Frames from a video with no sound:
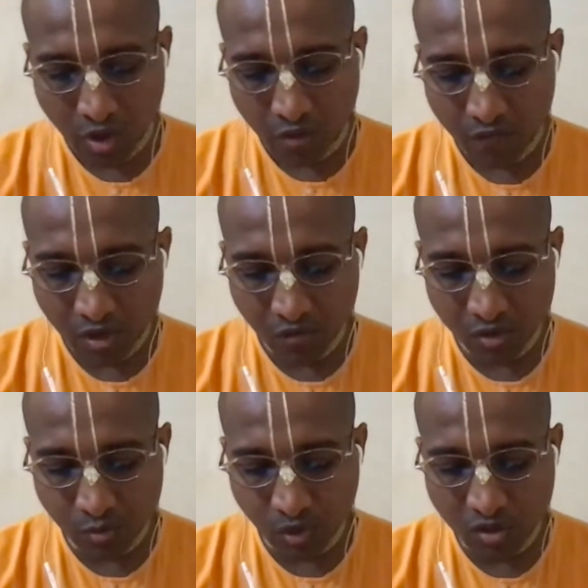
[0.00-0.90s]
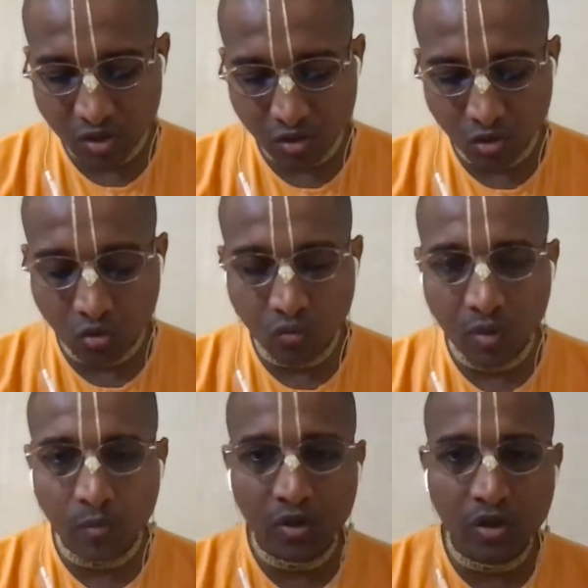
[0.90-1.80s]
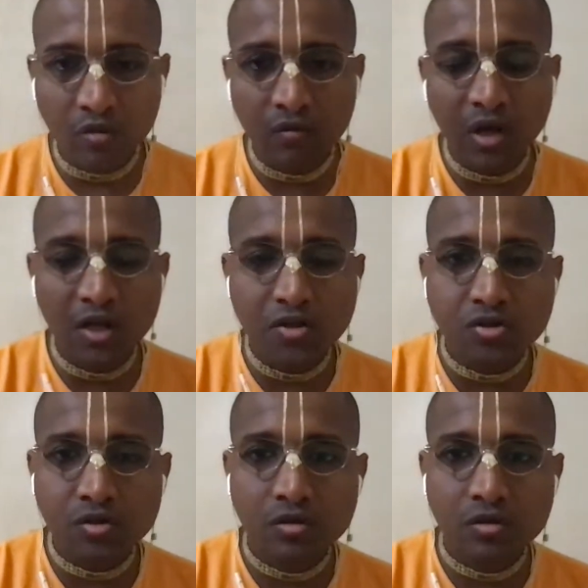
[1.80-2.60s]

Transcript: when he was passing through one particular village,